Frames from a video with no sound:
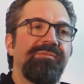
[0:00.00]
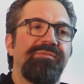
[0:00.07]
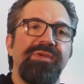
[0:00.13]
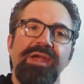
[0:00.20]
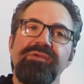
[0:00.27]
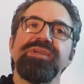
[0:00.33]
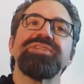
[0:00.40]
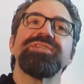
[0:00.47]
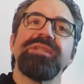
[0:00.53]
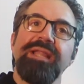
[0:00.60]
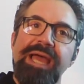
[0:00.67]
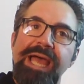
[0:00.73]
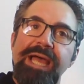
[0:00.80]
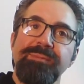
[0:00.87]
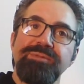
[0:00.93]
various
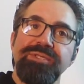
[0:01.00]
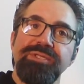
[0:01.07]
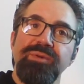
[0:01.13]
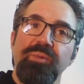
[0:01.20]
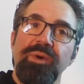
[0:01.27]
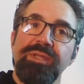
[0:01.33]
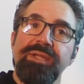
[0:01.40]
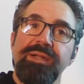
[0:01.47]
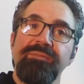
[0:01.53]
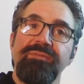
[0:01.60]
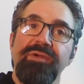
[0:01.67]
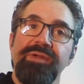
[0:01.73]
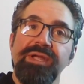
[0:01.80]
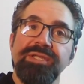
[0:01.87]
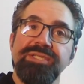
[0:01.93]
labs. One that I'm
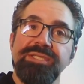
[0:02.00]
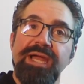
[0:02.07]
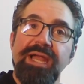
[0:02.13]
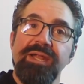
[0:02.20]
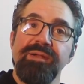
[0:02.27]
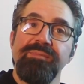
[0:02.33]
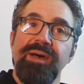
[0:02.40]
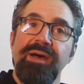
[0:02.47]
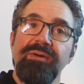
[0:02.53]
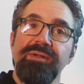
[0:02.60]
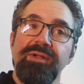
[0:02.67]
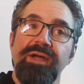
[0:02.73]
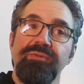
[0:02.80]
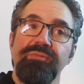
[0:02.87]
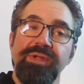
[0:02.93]
very excited
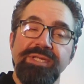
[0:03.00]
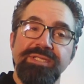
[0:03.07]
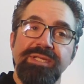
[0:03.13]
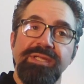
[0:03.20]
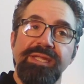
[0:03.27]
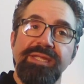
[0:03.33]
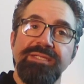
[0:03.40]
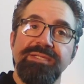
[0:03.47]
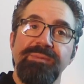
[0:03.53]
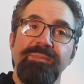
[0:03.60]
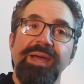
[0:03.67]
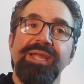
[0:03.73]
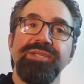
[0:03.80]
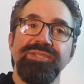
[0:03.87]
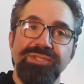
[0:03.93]
about recently is the
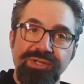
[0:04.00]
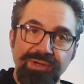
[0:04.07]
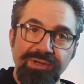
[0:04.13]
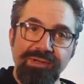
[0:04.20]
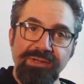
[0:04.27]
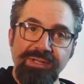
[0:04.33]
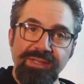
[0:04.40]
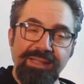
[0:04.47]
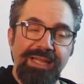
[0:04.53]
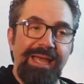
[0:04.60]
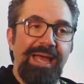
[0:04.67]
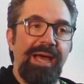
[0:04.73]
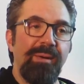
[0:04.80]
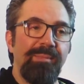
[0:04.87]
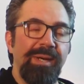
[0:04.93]
Mike Stern
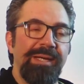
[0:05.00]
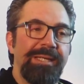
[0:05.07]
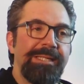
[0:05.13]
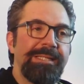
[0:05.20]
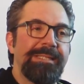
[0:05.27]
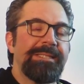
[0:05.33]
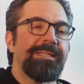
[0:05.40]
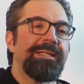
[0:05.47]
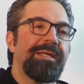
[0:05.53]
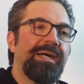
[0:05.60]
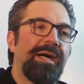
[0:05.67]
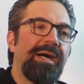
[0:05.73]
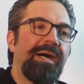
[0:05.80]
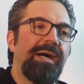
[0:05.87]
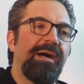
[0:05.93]
lab.
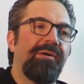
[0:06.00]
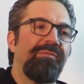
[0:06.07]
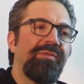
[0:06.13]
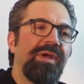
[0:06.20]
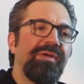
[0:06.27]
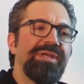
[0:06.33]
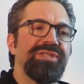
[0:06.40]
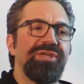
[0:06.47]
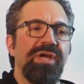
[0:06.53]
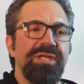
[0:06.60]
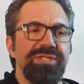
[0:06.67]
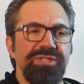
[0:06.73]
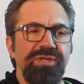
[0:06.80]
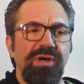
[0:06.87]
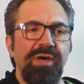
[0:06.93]
Various
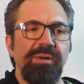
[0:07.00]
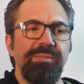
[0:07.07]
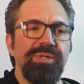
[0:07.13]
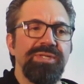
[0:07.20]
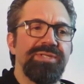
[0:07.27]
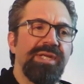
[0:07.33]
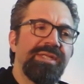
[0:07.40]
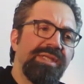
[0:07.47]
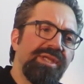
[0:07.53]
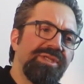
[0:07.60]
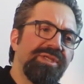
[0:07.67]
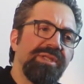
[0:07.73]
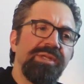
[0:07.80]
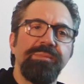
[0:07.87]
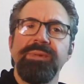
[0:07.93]
ensembles. I
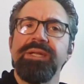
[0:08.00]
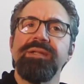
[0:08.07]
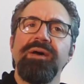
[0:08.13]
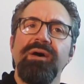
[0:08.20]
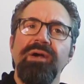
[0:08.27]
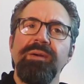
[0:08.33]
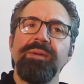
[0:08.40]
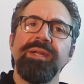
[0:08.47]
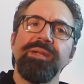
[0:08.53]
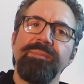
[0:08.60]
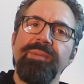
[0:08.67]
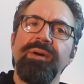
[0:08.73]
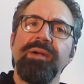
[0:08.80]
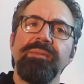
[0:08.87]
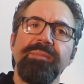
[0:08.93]
teach a little bit in the harmony
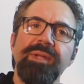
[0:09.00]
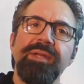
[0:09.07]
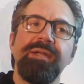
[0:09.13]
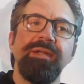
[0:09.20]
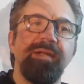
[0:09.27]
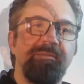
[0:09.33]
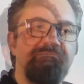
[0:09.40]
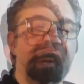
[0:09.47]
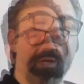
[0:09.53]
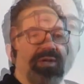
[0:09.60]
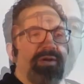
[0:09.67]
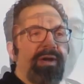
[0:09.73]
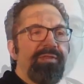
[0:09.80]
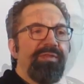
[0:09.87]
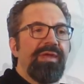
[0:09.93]
department, and you
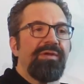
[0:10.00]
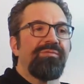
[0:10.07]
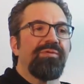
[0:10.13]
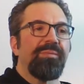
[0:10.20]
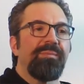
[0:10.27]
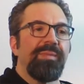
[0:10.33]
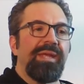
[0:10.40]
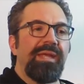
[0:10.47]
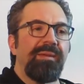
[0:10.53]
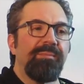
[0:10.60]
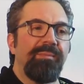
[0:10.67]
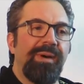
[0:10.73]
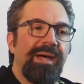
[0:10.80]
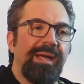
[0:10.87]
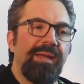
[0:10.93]
know, I think for me,
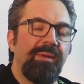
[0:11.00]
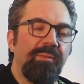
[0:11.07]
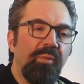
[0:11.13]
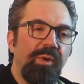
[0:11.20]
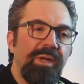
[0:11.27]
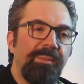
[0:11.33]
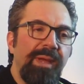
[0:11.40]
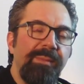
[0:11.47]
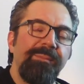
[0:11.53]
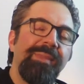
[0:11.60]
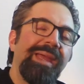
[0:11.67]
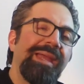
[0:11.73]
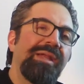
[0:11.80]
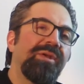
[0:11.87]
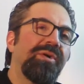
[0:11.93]
one of my
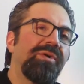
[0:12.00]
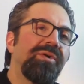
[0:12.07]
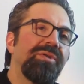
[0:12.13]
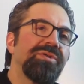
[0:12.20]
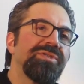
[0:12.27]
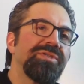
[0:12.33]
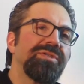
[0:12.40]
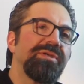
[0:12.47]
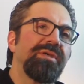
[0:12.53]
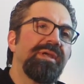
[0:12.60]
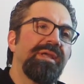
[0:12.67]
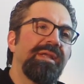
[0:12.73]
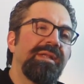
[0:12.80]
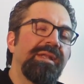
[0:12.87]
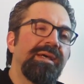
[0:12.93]
main goals
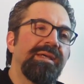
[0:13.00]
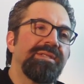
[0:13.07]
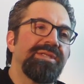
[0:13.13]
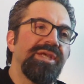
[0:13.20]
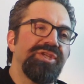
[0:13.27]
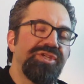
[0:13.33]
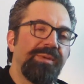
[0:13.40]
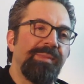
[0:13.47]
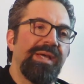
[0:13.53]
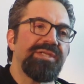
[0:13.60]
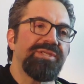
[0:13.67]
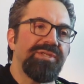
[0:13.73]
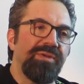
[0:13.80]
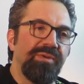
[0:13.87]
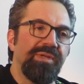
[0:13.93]
in teaching my
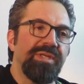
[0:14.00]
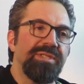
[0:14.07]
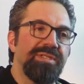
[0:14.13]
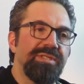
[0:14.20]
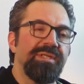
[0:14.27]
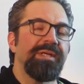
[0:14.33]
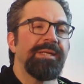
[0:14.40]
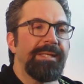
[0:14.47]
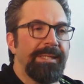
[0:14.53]
students